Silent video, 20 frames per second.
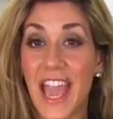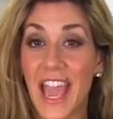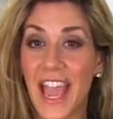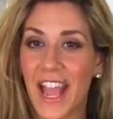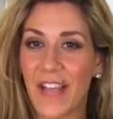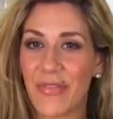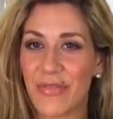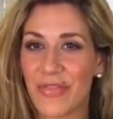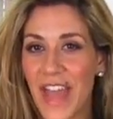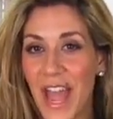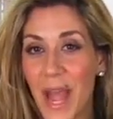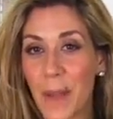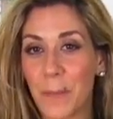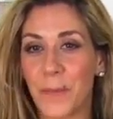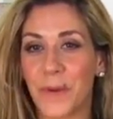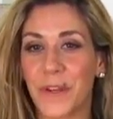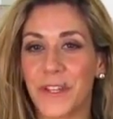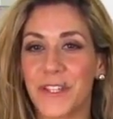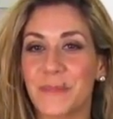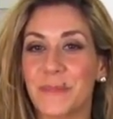And that
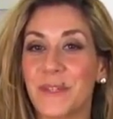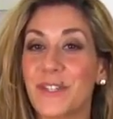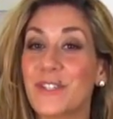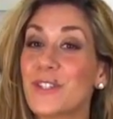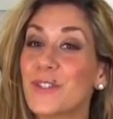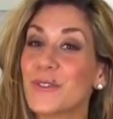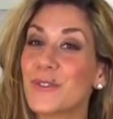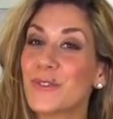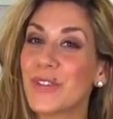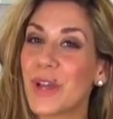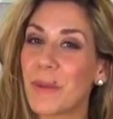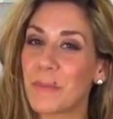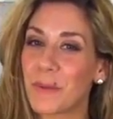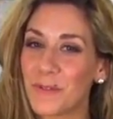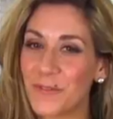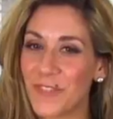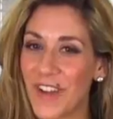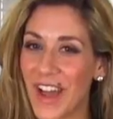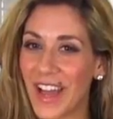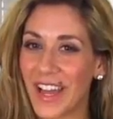brings me to number
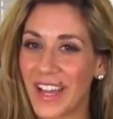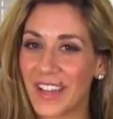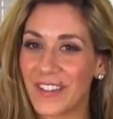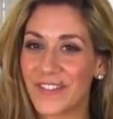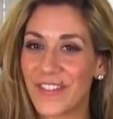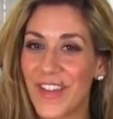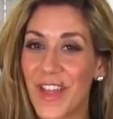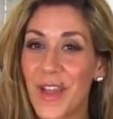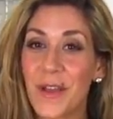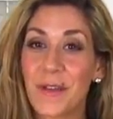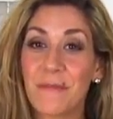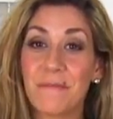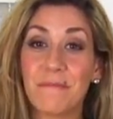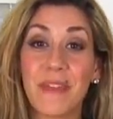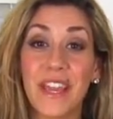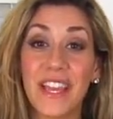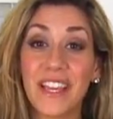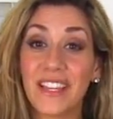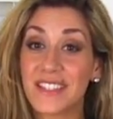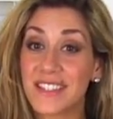5,
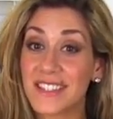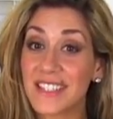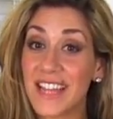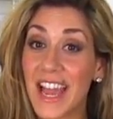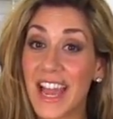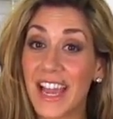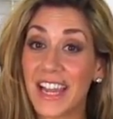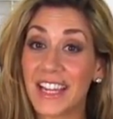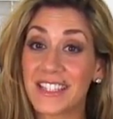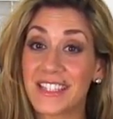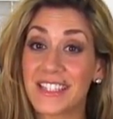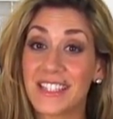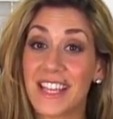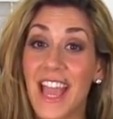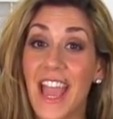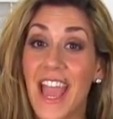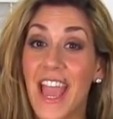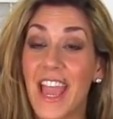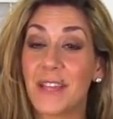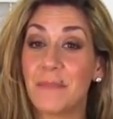make snacks
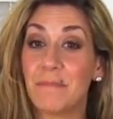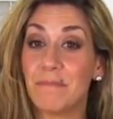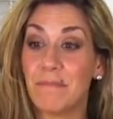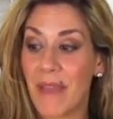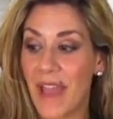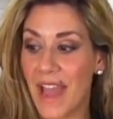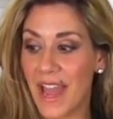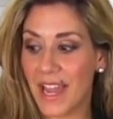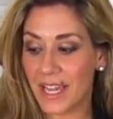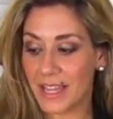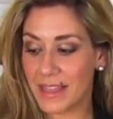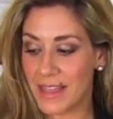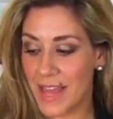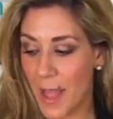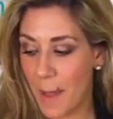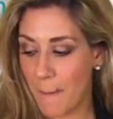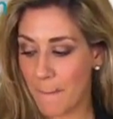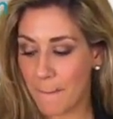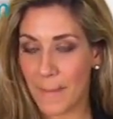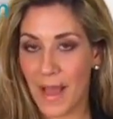and bag
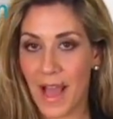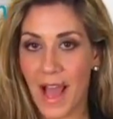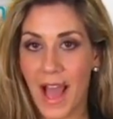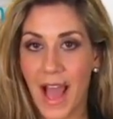them.